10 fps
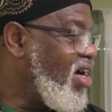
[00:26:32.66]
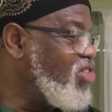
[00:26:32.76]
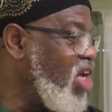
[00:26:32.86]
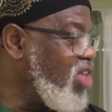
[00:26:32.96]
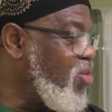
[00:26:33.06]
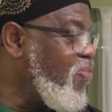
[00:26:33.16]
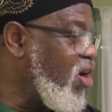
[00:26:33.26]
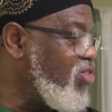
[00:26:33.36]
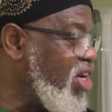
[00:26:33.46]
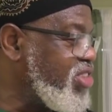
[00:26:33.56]
another
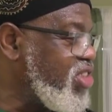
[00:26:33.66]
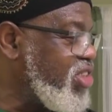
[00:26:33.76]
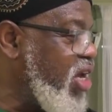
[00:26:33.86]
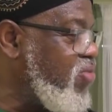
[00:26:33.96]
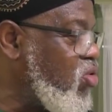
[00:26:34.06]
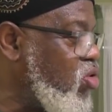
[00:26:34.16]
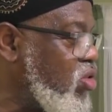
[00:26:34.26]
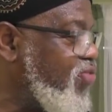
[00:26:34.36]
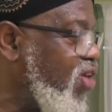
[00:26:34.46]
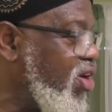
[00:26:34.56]
brother at the table who
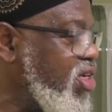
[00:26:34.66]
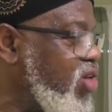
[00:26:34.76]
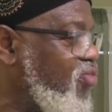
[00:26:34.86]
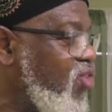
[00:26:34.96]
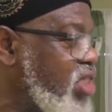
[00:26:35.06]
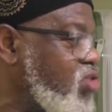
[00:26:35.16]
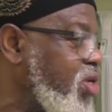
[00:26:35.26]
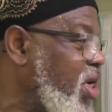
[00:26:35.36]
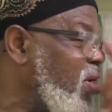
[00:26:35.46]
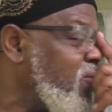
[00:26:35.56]
was very good friends
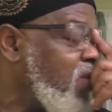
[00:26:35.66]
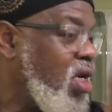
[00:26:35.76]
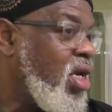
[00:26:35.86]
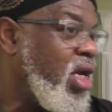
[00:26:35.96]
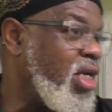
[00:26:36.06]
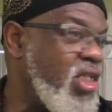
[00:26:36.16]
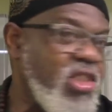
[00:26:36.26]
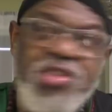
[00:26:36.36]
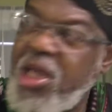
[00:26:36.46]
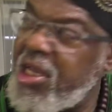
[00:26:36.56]
with him, and
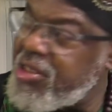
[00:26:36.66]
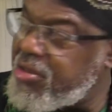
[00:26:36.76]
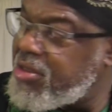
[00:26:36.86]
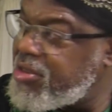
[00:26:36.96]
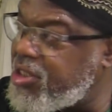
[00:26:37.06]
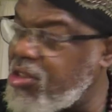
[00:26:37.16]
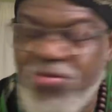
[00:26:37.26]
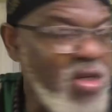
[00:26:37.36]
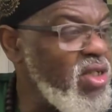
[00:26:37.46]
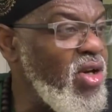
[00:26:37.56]
he said,
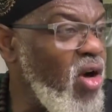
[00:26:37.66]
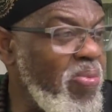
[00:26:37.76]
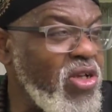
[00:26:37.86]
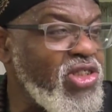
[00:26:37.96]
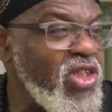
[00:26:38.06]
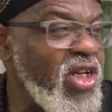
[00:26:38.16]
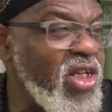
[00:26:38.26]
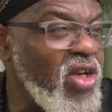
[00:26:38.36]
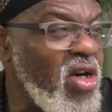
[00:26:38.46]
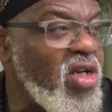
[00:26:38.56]
since when you don't put sugar
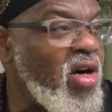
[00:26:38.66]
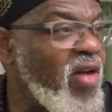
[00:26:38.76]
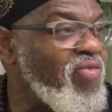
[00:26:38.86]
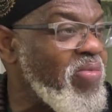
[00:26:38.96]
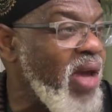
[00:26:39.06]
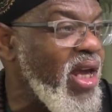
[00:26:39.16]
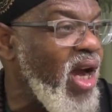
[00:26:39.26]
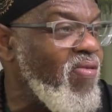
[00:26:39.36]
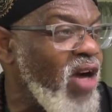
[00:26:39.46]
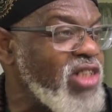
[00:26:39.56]
in your coffee, man?
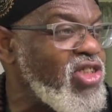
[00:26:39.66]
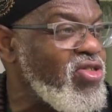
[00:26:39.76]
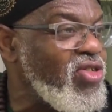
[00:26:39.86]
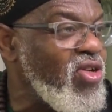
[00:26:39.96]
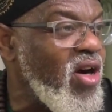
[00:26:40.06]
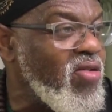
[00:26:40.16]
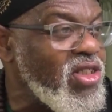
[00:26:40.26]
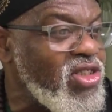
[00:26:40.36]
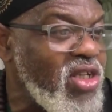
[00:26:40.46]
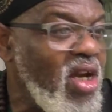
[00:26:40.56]
I watch you. You
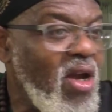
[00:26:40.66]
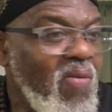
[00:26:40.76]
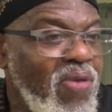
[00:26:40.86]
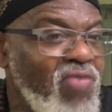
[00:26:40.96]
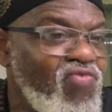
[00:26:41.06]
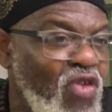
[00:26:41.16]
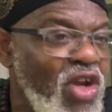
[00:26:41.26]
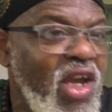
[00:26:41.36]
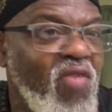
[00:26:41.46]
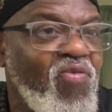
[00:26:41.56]
always putting
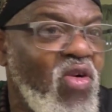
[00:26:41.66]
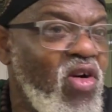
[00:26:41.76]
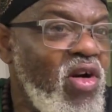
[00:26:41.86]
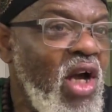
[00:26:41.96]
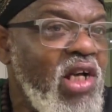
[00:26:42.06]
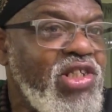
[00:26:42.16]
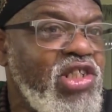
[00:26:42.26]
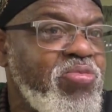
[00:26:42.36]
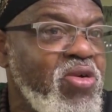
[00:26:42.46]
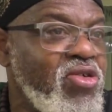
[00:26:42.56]
3 and 4
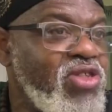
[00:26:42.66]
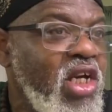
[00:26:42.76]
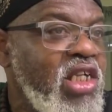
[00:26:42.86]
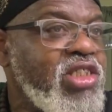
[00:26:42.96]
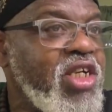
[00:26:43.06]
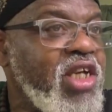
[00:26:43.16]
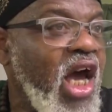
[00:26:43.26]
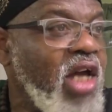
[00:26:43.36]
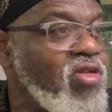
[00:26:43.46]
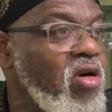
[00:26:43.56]
teaspoons. He said,
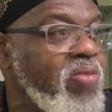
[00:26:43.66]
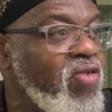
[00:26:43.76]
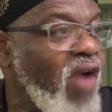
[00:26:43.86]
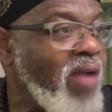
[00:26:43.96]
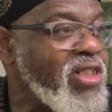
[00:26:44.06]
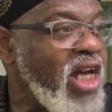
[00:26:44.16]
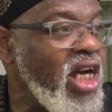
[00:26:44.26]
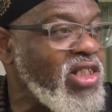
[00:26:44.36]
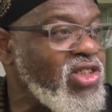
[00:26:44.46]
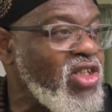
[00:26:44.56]
yeah, I know, but
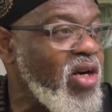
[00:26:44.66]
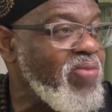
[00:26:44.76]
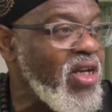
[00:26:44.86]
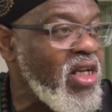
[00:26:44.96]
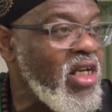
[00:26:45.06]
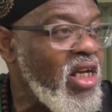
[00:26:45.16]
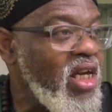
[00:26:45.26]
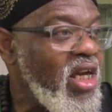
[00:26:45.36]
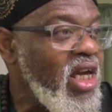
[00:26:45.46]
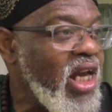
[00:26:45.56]
Ramadan is coming.
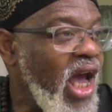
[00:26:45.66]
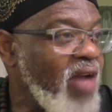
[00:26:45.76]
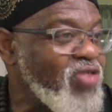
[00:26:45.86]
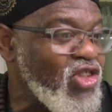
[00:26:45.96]
And I have